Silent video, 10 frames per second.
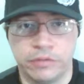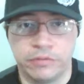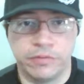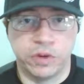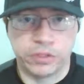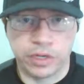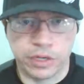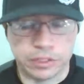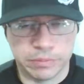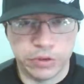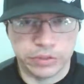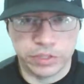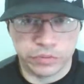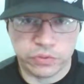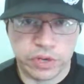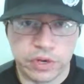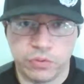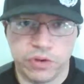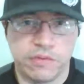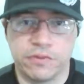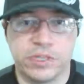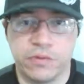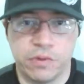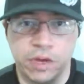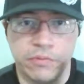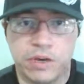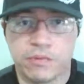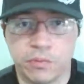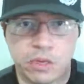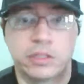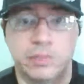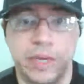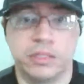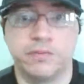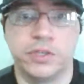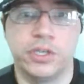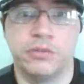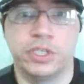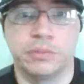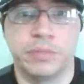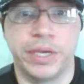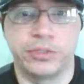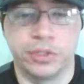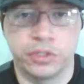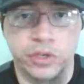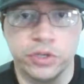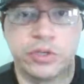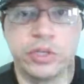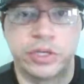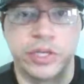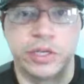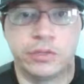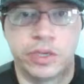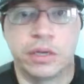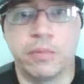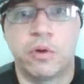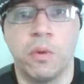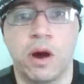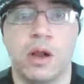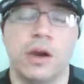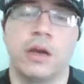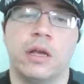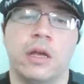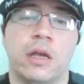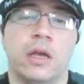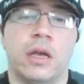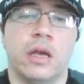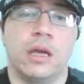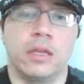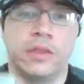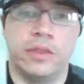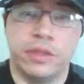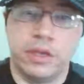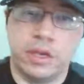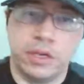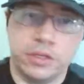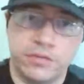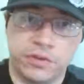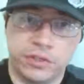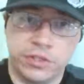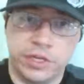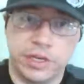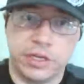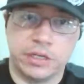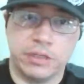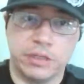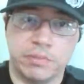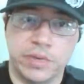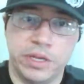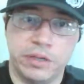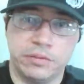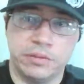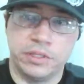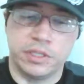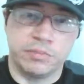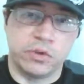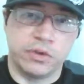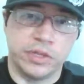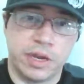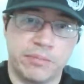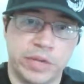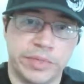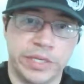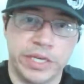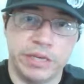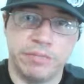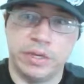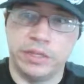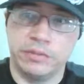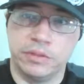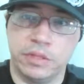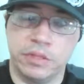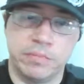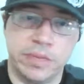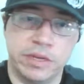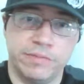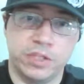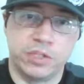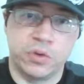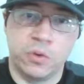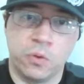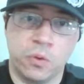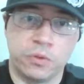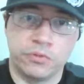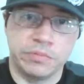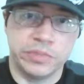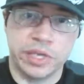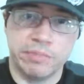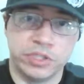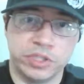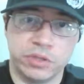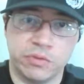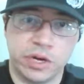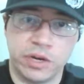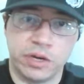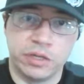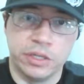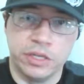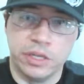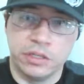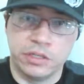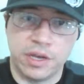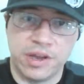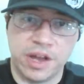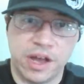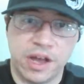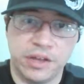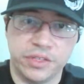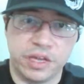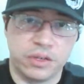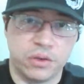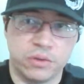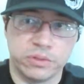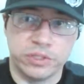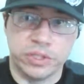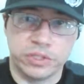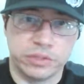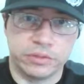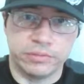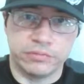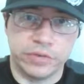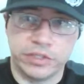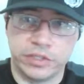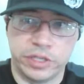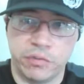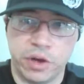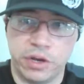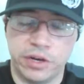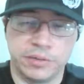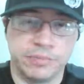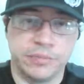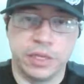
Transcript: reverse osmosis water, whatever you want, whatever works best for you. Just make sure it's good, clean, drinkable water. Now, first you need a little bit, and this is more than I probably need, but a little bit of just cool room temperature water, not hot, not cold, just resting water.